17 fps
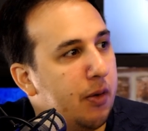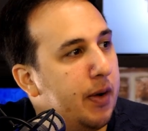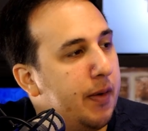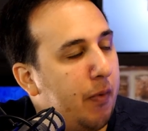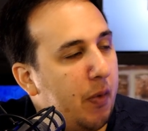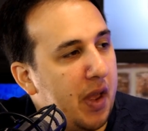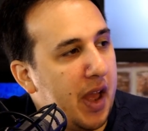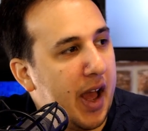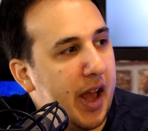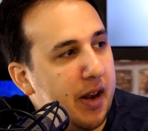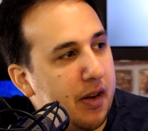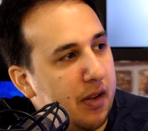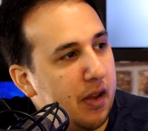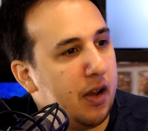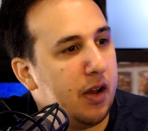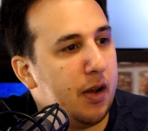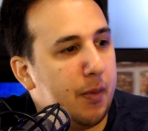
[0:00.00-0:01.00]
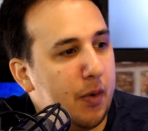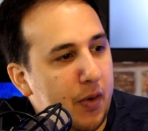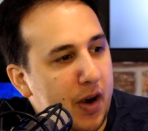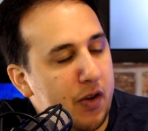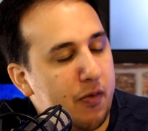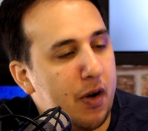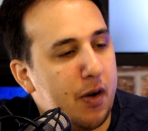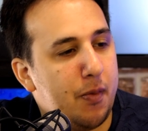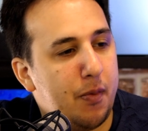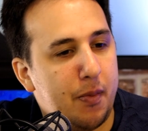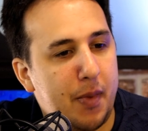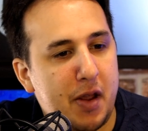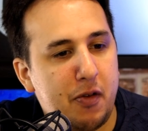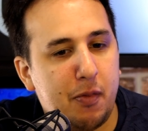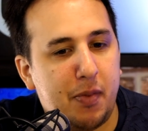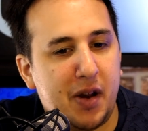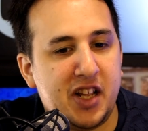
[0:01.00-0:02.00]
If we had um, a
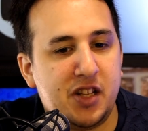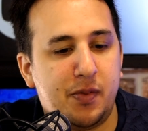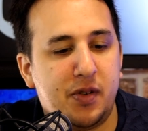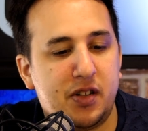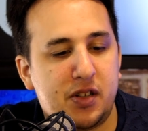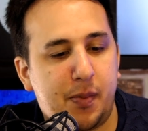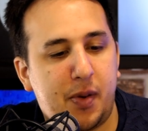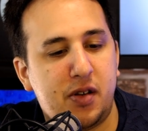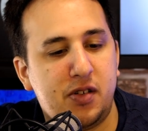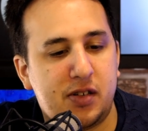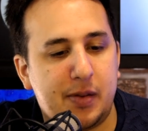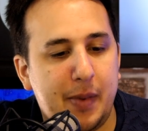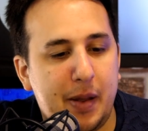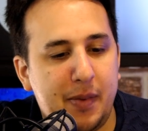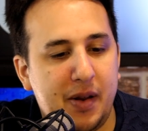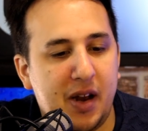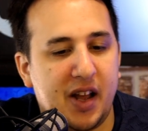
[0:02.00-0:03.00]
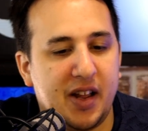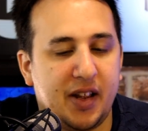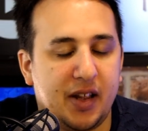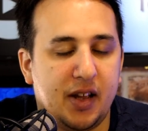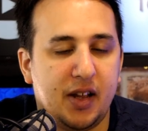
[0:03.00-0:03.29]
ready-made replacement as opposed to maybe like